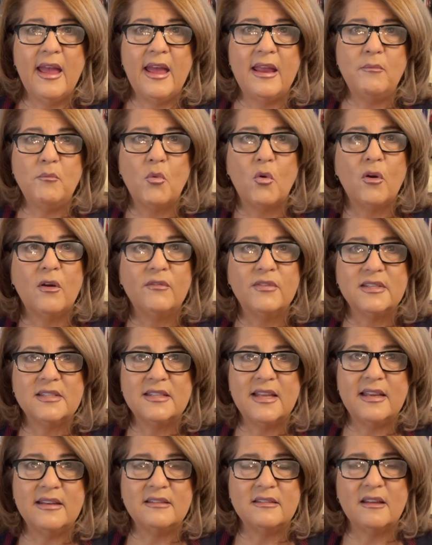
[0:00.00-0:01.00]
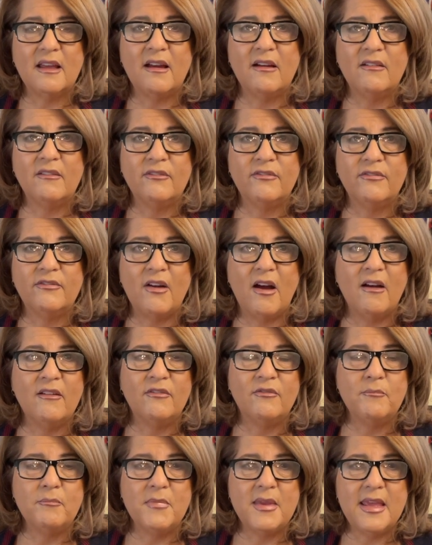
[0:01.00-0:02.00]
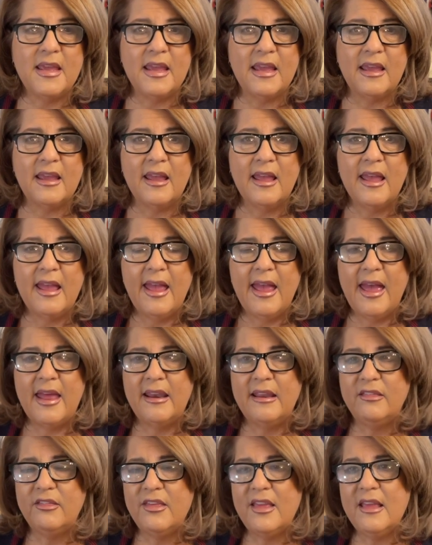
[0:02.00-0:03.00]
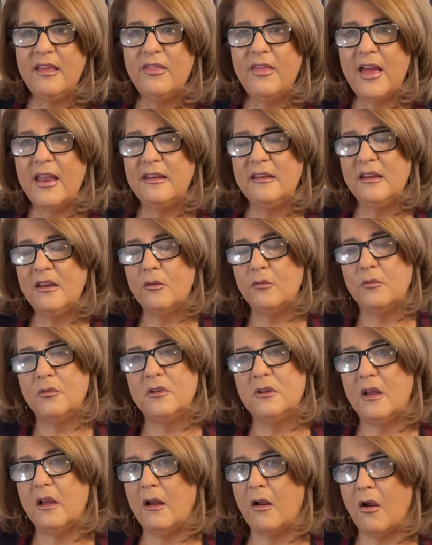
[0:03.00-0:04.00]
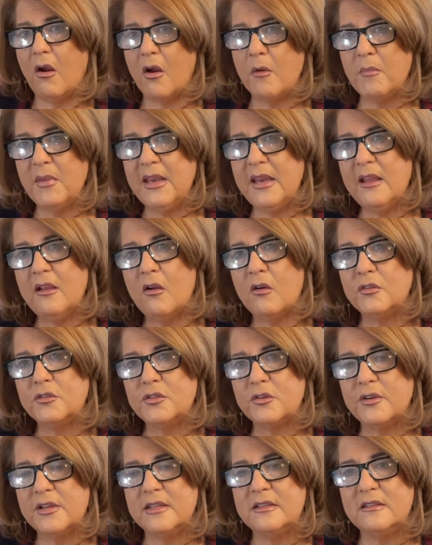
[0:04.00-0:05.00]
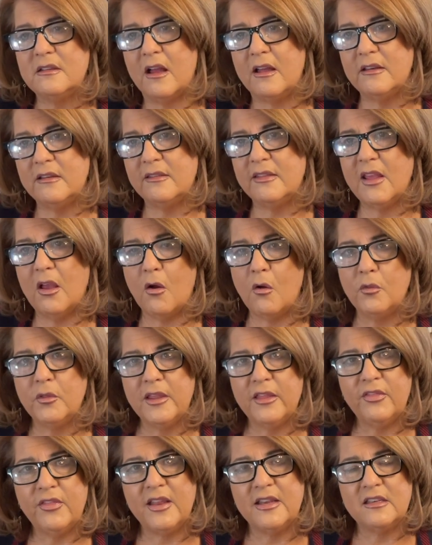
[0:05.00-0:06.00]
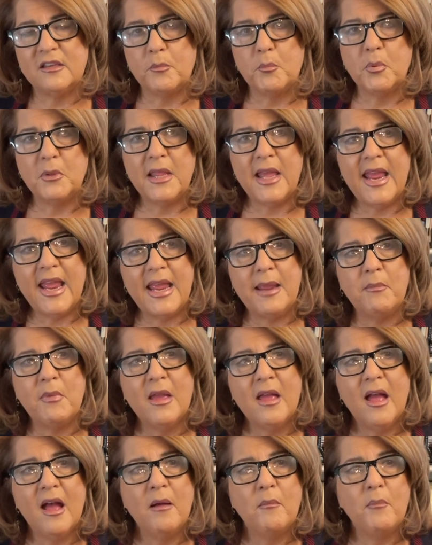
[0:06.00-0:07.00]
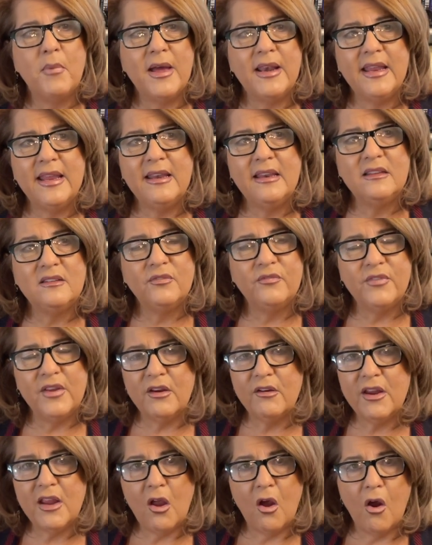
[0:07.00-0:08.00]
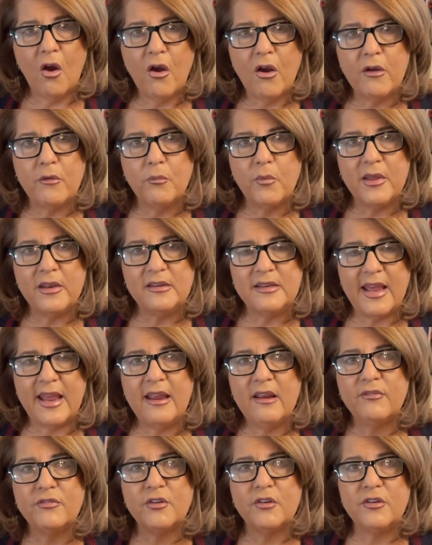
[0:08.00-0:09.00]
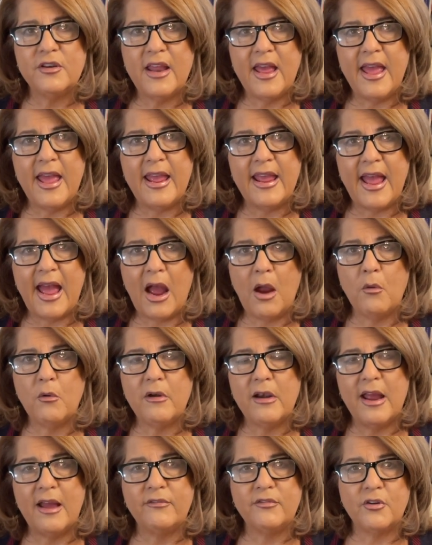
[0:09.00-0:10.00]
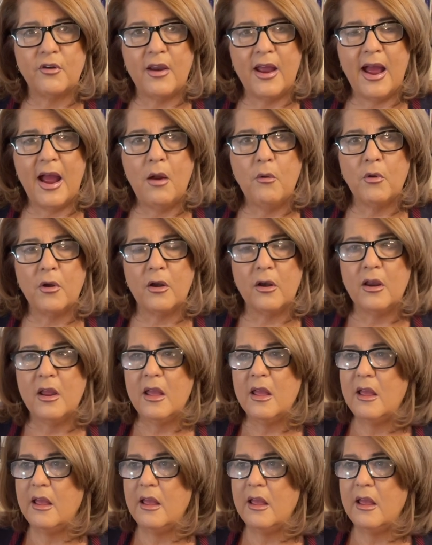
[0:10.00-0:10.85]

and more of a sense of of me. And I think that you know uh, our media culture is not the only thing to blame, but it is very hard when day after day, hour after hour,